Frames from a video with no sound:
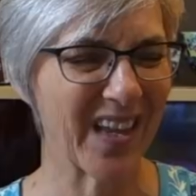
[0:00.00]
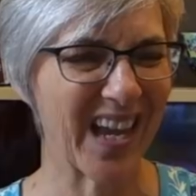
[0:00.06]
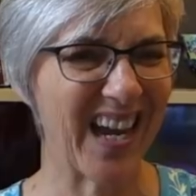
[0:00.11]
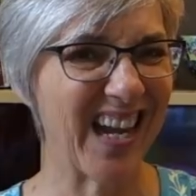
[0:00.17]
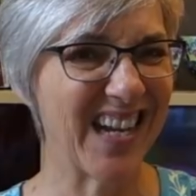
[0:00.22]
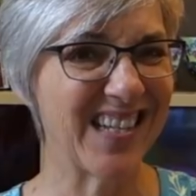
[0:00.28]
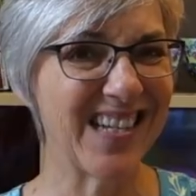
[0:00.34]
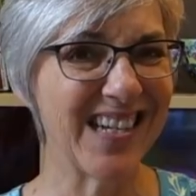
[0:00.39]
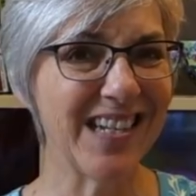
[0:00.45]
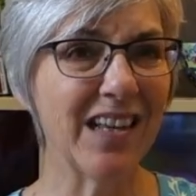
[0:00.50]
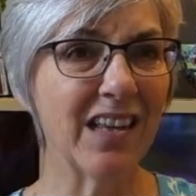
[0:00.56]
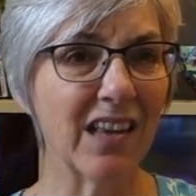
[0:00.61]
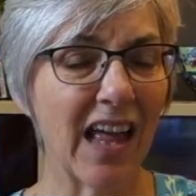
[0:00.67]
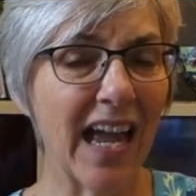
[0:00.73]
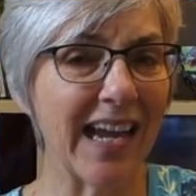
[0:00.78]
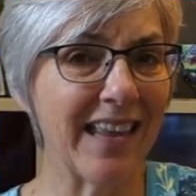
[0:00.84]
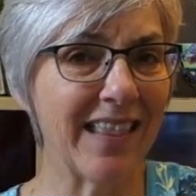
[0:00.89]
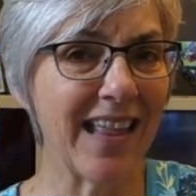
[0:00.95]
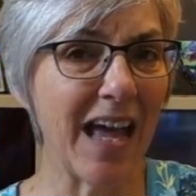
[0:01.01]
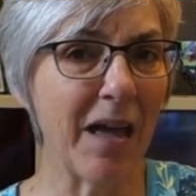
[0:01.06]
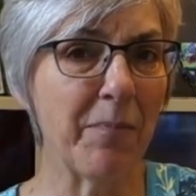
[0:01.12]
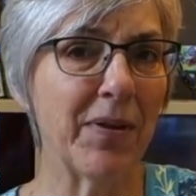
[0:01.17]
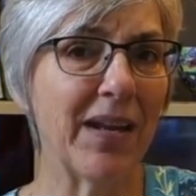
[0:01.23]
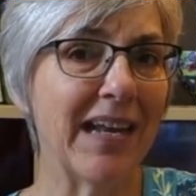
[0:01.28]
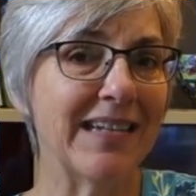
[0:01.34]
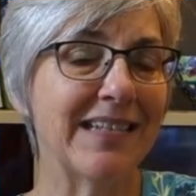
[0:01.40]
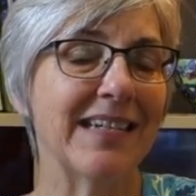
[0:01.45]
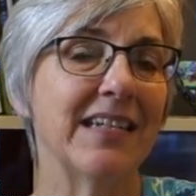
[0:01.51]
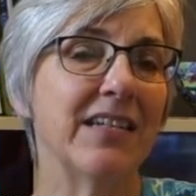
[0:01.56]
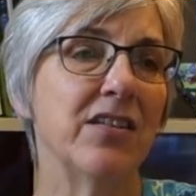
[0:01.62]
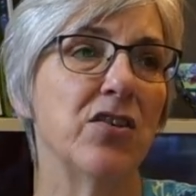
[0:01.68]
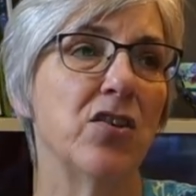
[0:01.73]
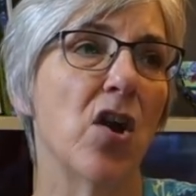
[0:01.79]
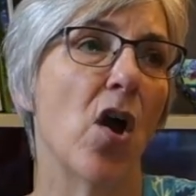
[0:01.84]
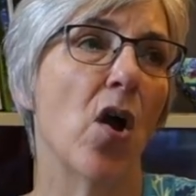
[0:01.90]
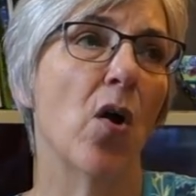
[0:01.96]
And I didn't like that, but I
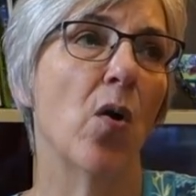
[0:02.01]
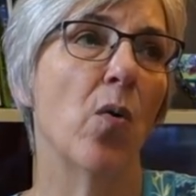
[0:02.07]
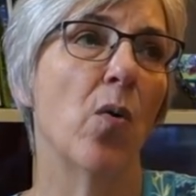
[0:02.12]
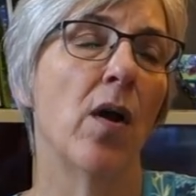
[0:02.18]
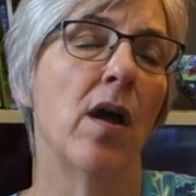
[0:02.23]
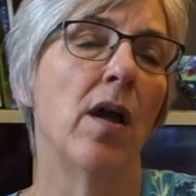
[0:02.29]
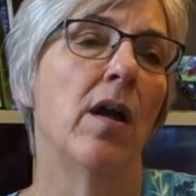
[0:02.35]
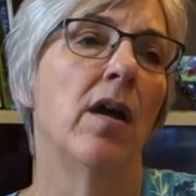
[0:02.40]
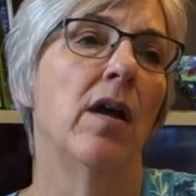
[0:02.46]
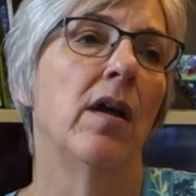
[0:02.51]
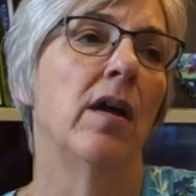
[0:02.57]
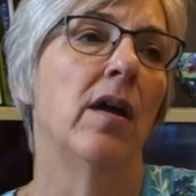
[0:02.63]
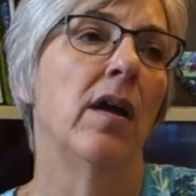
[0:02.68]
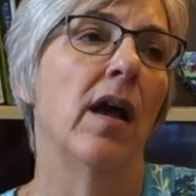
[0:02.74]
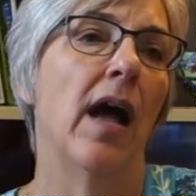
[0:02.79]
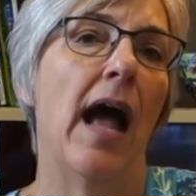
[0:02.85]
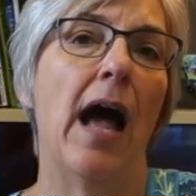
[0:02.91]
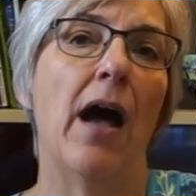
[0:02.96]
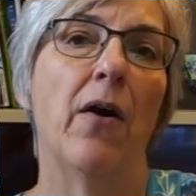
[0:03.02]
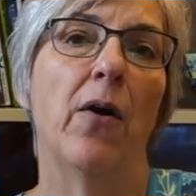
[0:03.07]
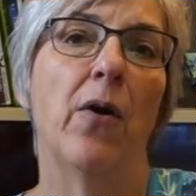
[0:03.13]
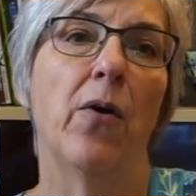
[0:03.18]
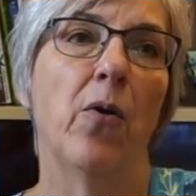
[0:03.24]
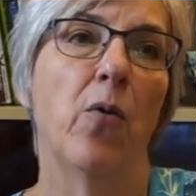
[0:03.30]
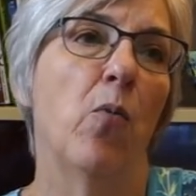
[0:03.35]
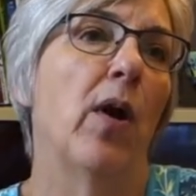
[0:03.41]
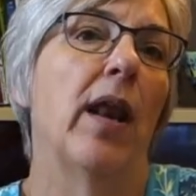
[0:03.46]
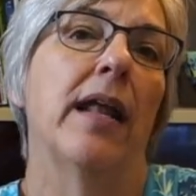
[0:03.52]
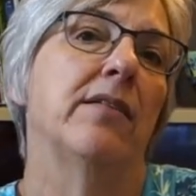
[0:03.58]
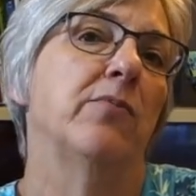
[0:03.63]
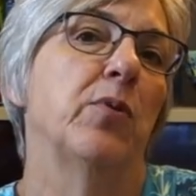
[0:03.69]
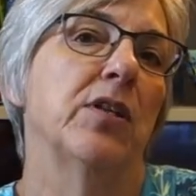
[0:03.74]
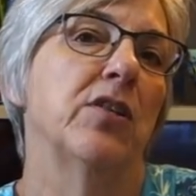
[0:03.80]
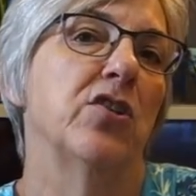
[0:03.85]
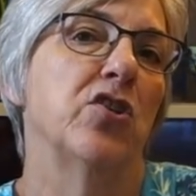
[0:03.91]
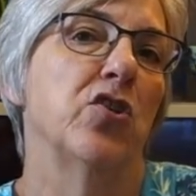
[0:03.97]
didn't know
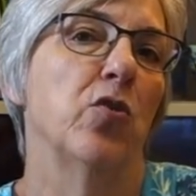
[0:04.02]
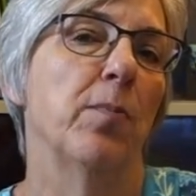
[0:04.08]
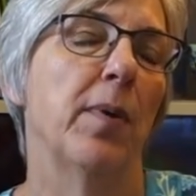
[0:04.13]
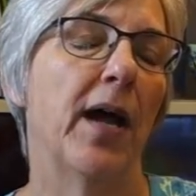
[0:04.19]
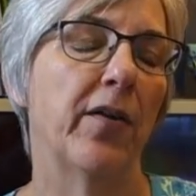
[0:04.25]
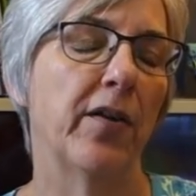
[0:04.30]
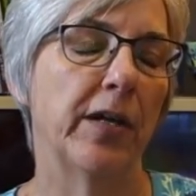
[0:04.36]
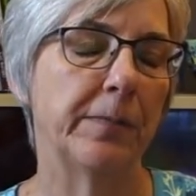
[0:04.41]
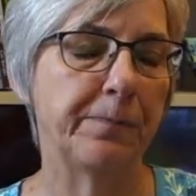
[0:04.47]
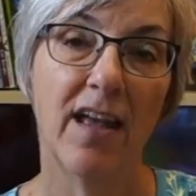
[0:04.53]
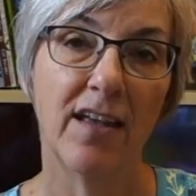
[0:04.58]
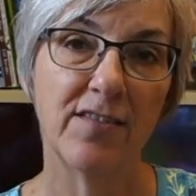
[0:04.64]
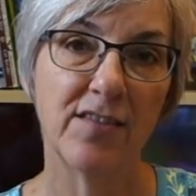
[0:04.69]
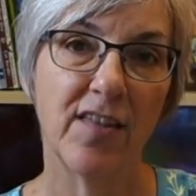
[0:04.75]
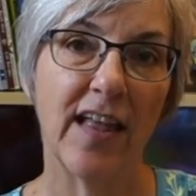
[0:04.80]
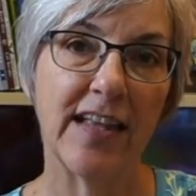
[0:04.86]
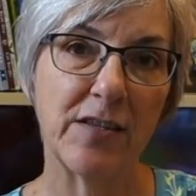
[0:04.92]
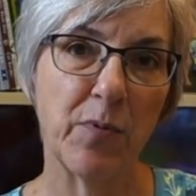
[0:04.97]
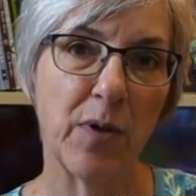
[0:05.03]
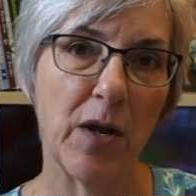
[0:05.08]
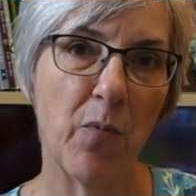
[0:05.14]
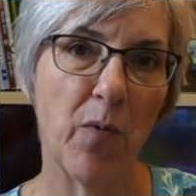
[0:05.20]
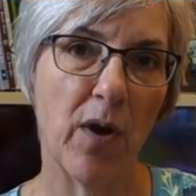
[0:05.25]
what to do about it. So that's what I